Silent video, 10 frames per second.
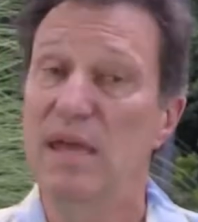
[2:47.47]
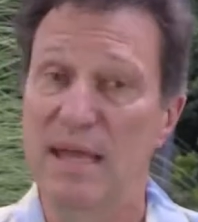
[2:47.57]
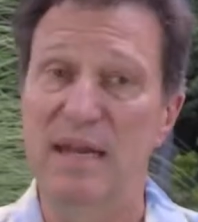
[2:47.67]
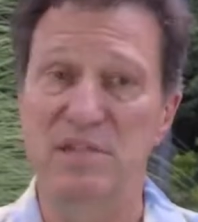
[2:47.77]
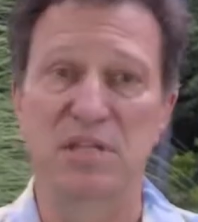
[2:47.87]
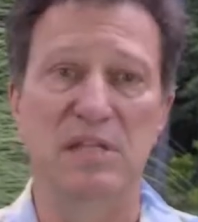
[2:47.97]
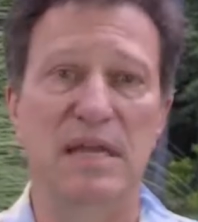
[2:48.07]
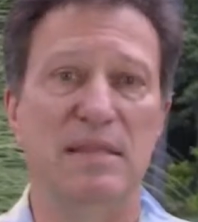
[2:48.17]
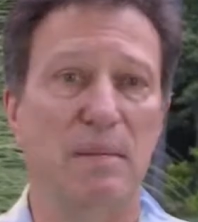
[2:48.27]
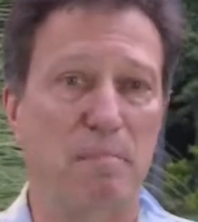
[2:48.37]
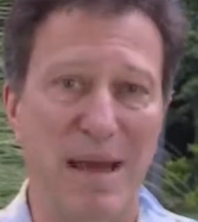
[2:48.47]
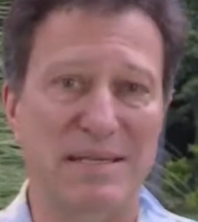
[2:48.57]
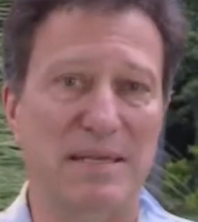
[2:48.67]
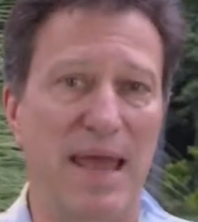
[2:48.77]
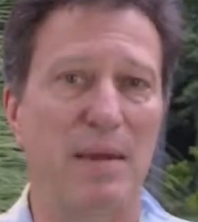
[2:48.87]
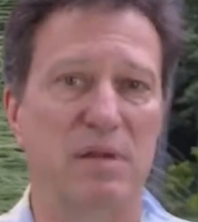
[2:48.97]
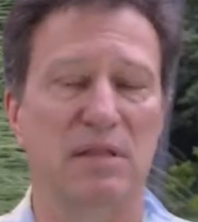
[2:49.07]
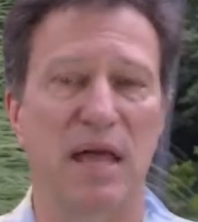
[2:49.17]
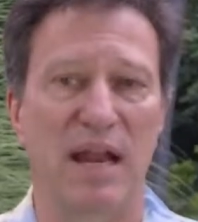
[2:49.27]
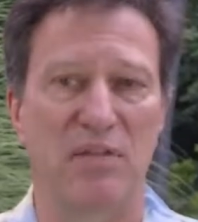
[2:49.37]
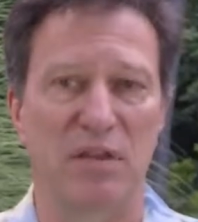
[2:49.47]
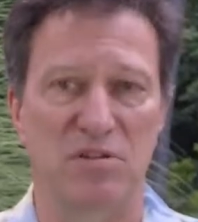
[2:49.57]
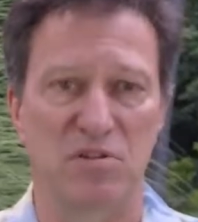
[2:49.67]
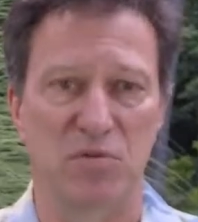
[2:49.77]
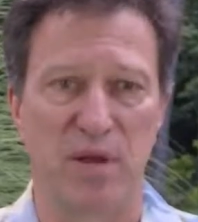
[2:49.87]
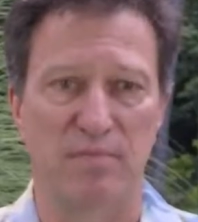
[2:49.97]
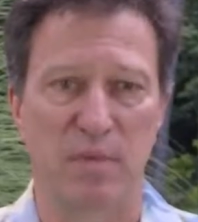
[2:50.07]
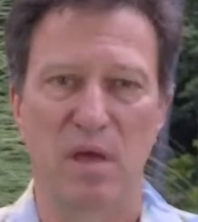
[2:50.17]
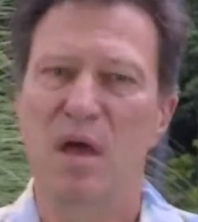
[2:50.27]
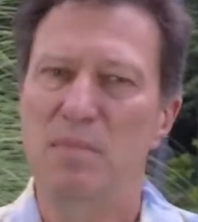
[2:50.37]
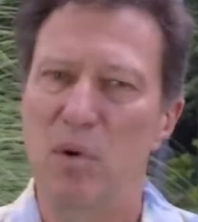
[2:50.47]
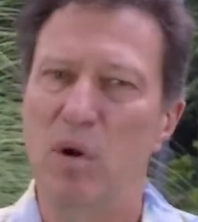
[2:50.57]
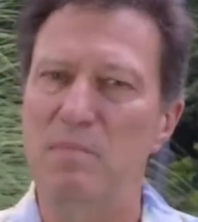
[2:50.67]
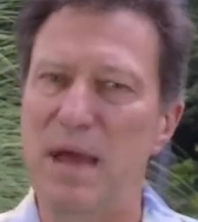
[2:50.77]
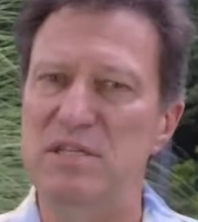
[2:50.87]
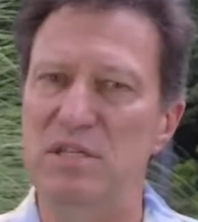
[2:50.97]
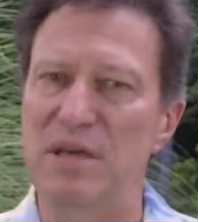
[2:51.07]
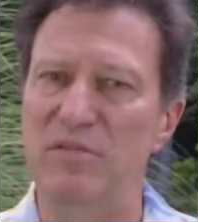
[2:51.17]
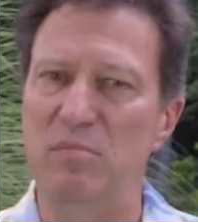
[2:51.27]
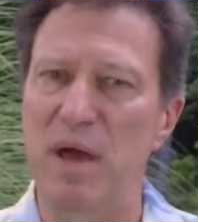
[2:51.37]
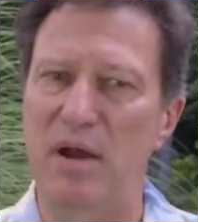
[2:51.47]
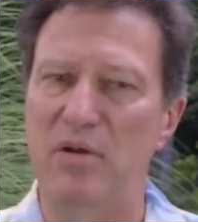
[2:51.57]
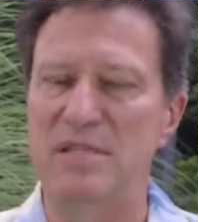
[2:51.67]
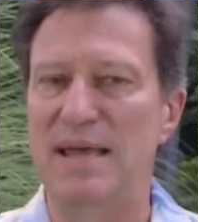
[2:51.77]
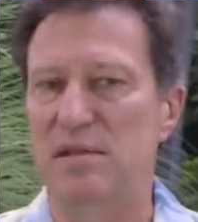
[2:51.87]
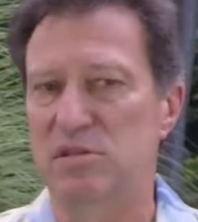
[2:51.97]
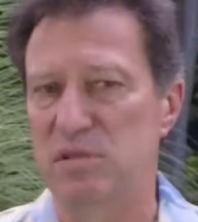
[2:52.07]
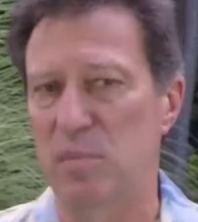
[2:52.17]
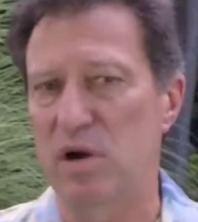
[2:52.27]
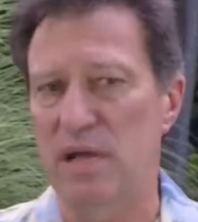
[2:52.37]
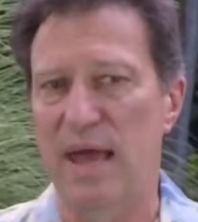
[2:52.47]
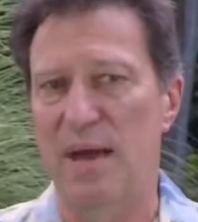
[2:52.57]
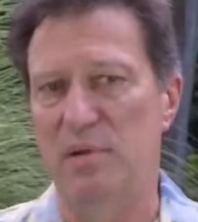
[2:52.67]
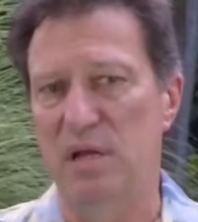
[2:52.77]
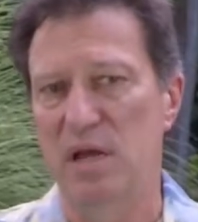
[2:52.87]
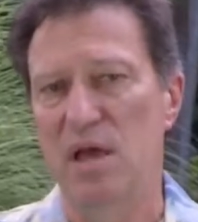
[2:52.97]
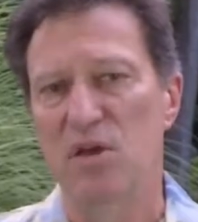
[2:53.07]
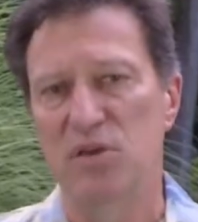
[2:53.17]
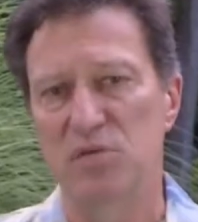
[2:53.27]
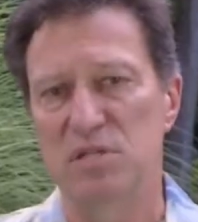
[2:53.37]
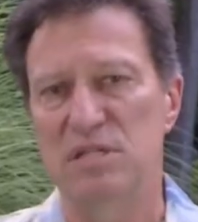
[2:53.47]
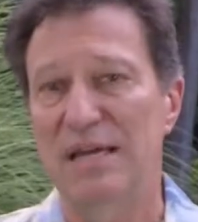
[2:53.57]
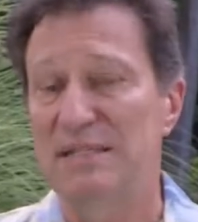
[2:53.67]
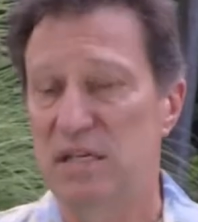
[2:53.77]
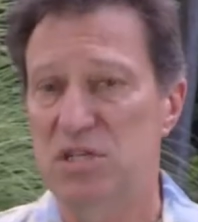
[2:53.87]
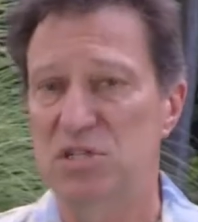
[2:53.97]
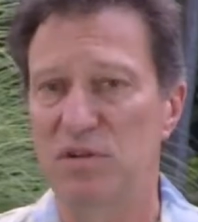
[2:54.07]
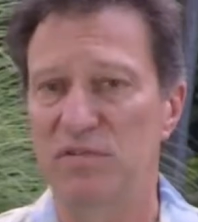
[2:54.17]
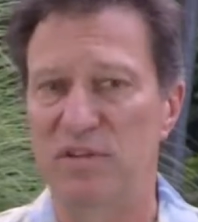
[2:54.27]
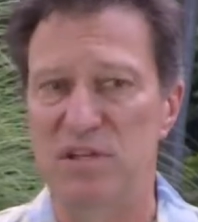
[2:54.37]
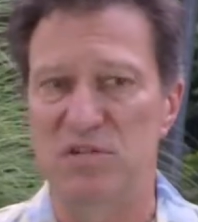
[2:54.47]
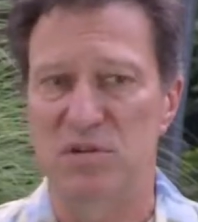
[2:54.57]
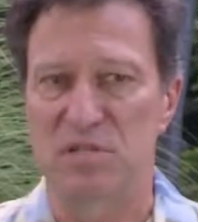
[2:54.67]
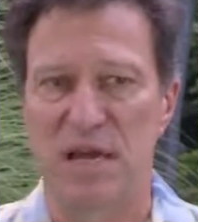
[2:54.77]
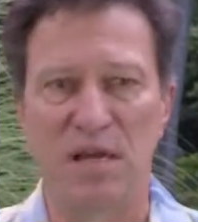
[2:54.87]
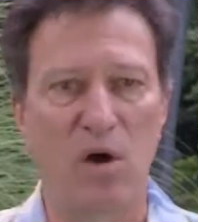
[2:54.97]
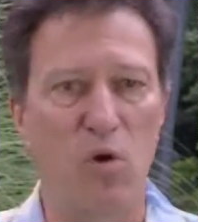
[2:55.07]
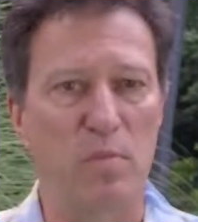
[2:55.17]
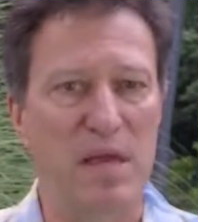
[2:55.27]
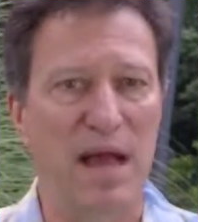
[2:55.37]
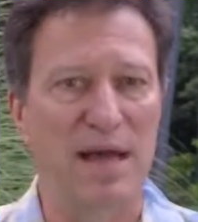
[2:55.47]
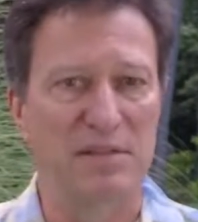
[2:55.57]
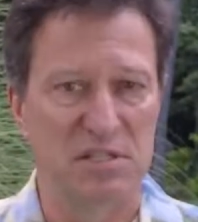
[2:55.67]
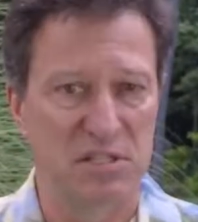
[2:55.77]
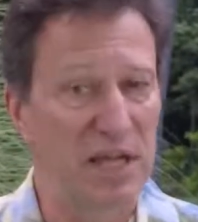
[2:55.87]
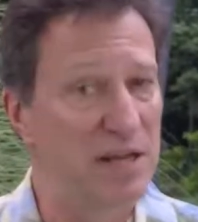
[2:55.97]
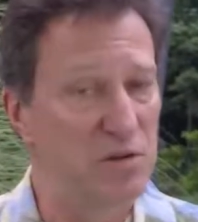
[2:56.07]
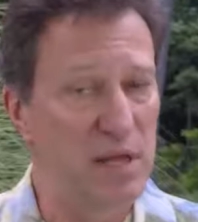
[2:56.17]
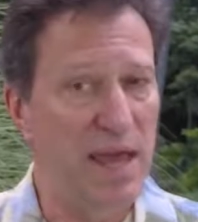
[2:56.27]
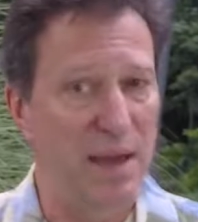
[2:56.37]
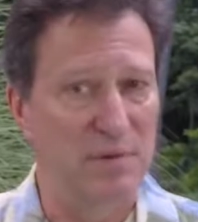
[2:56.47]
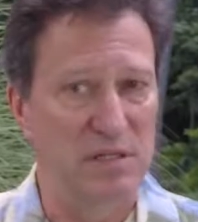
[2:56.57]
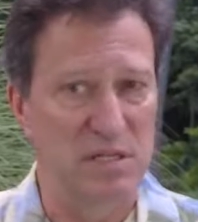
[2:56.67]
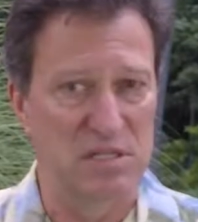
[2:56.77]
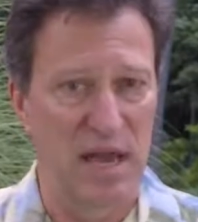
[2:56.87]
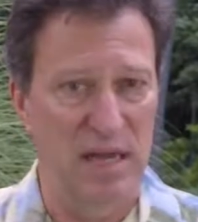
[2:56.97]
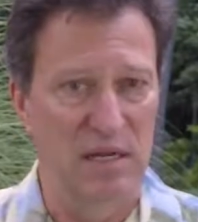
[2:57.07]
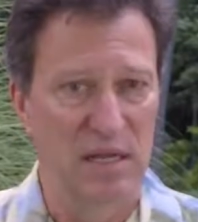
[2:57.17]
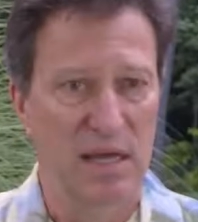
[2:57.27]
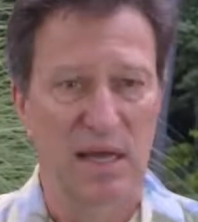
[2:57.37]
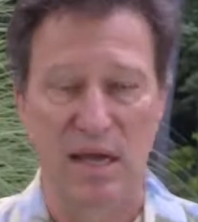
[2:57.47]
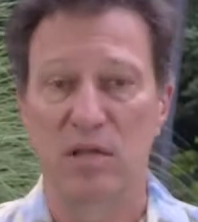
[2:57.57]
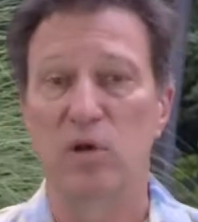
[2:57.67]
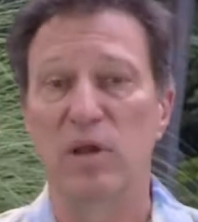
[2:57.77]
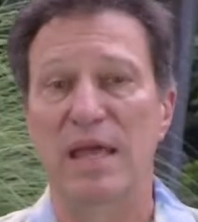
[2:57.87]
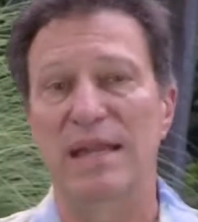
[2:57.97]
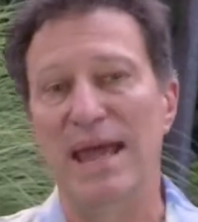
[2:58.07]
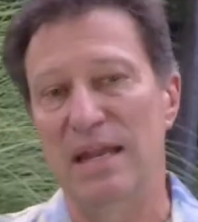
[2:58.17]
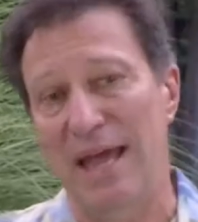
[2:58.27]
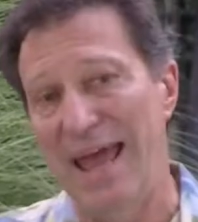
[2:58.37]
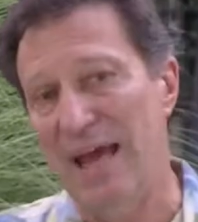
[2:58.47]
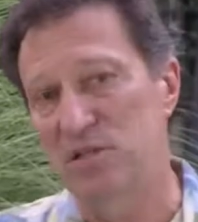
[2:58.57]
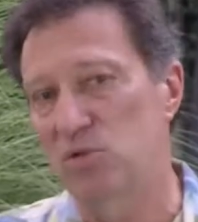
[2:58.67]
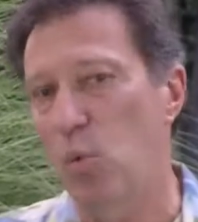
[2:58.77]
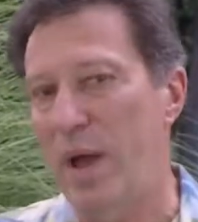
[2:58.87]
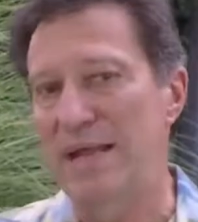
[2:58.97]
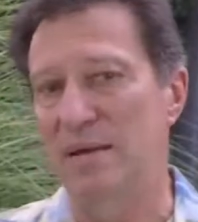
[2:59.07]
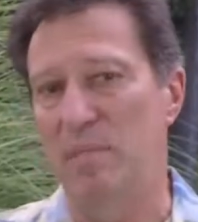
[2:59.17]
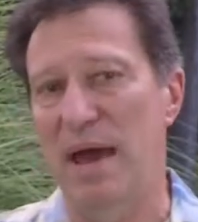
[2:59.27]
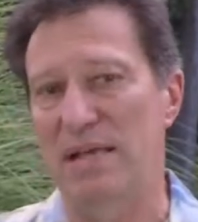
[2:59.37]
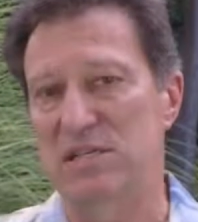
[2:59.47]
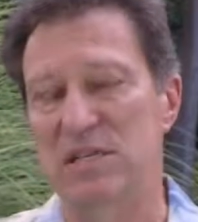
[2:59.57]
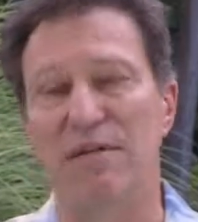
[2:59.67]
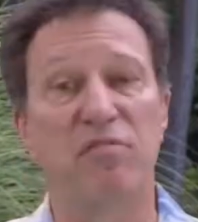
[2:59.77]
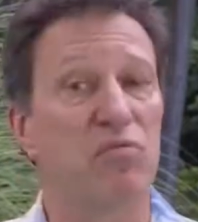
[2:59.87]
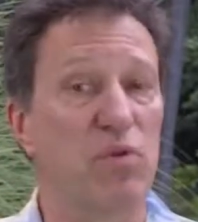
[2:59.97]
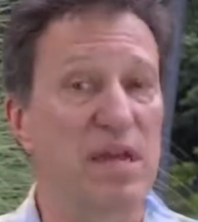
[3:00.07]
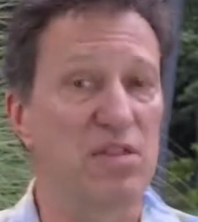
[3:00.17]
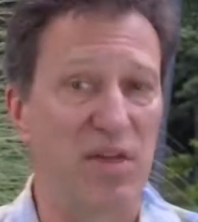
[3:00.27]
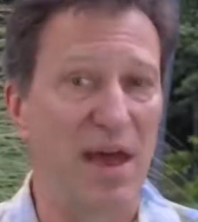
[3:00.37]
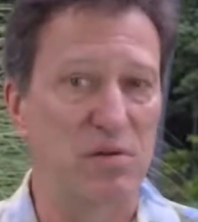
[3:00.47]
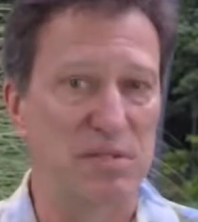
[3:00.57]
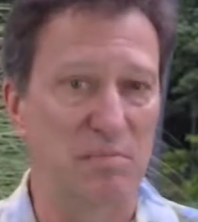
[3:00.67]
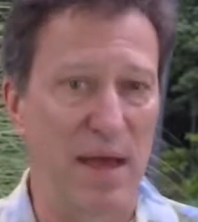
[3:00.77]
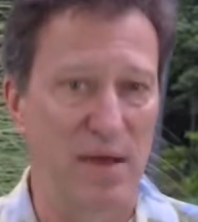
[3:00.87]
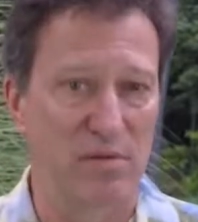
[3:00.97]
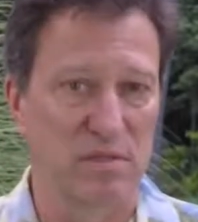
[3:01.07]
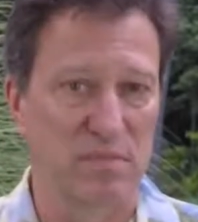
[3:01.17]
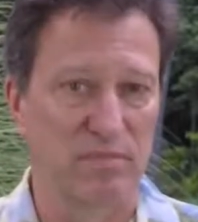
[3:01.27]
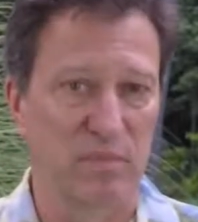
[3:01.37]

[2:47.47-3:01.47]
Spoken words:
It is indeed the best cabinet line in the industry. But what makes it even better is that SmartCabinet uses additional features that go beyond the standard cabinet design, including an enhanced weight capacity of 3,000 pounds.